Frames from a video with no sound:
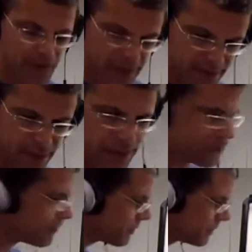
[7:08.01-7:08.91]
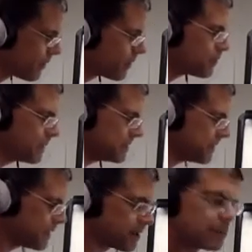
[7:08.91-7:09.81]
And then the third piece
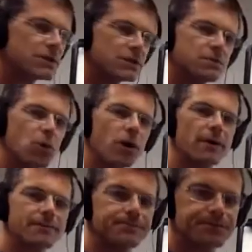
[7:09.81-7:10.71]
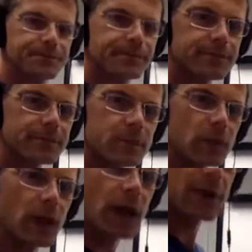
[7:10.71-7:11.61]
here, which is more
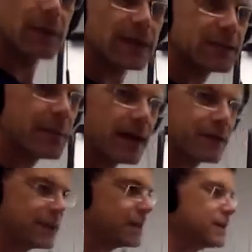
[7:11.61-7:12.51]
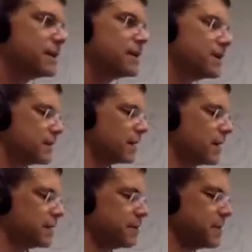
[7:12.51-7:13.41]
less about the
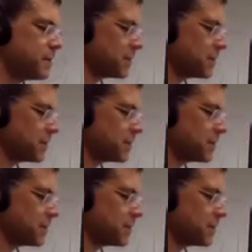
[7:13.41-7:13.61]
people and the